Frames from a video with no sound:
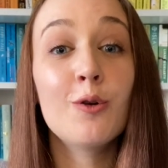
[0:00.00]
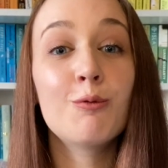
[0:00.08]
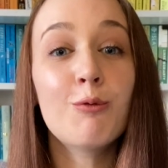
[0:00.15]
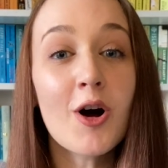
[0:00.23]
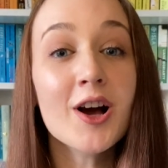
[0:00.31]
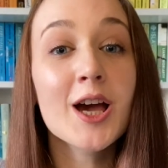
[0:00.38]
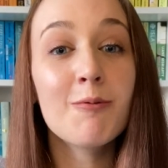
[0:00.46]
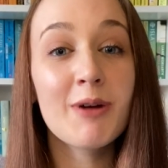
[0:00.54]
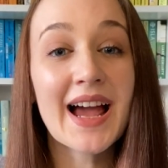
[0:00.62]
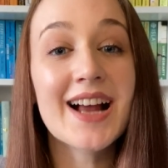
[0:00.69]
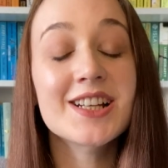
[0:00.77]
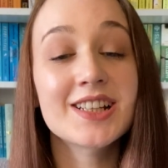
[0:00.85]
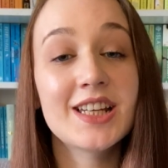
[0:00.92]
what can we
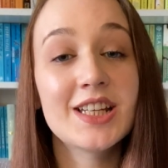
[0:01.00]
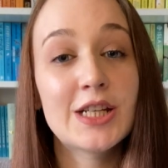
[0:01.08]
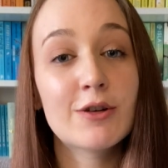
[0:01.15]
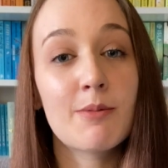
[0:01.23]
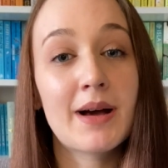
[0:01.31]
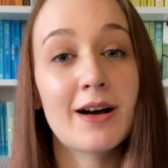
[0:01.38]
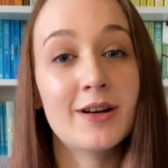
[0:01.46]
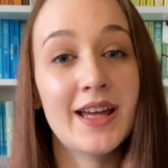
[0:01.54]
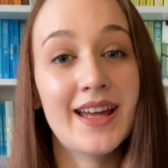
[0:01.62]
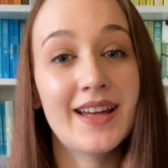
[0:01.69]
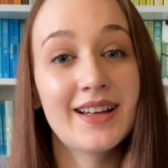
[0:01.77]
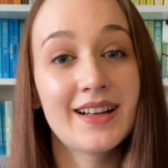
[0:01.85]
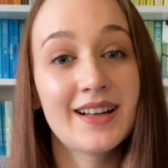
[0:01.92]
actually do about
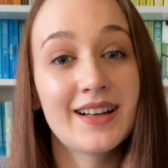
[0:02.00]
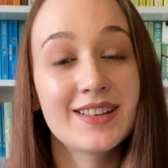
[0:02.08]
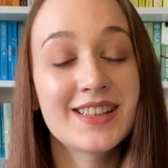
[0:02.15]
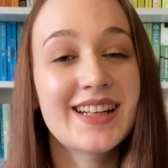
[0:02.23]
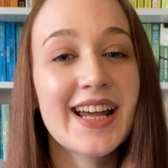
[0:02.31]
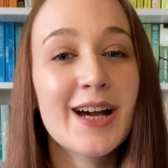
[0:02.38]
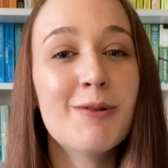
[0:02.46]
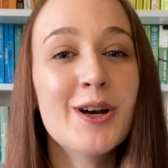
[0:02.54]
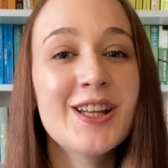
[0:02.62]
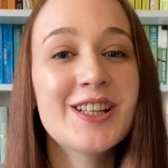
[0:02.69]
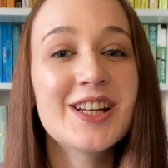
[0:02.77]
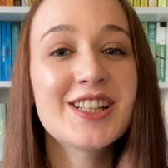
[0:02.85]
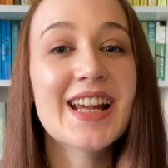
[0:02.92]
it? Today I
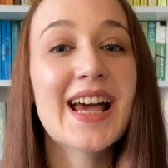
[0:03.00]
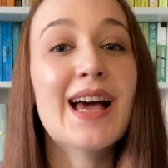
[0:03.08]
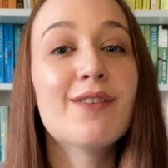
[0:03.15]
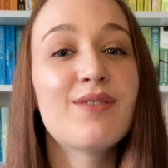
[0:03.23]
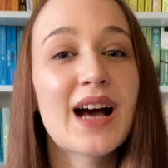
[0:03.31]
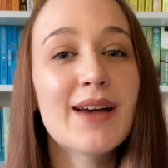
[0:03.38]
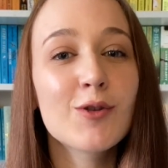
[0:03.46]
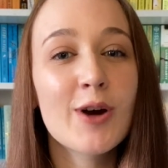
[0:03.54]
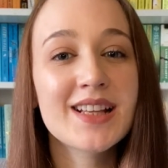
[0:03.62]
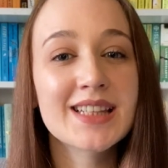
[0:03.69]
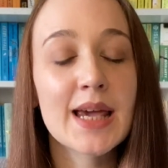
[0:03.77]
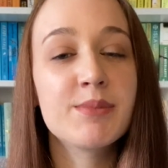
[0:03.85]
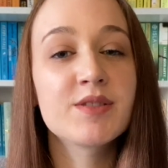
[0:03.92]
wanted to share 5
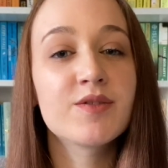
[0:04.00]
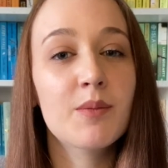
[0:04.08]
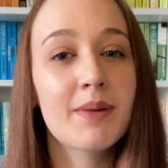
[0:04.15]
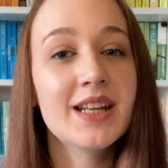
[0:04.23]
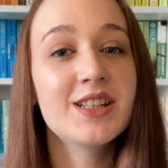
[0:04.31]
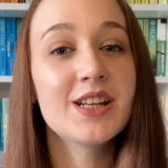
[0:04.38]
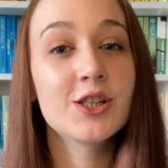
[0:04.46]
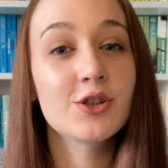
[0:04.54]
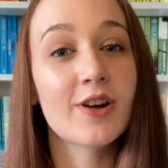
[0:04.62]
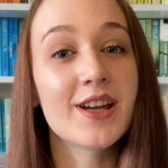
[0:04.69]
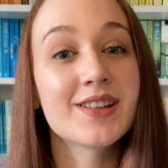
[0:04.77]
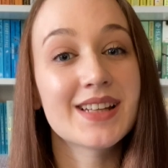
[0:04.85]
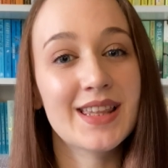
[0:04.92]
quick tips for managing
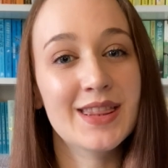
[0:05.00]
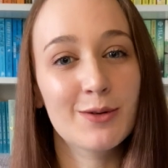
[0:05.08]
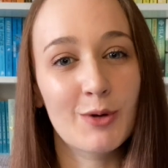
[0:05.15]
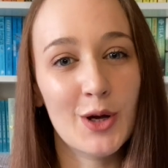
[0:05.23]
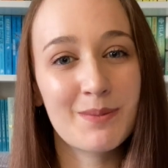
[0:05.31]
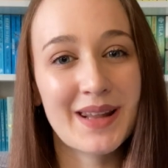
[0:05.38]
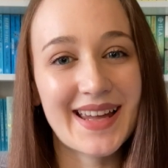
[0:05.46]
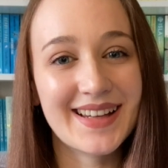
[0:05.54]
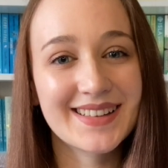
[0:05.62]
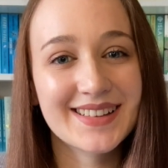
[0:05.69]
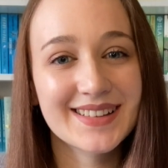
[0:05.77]
stress in the workplace.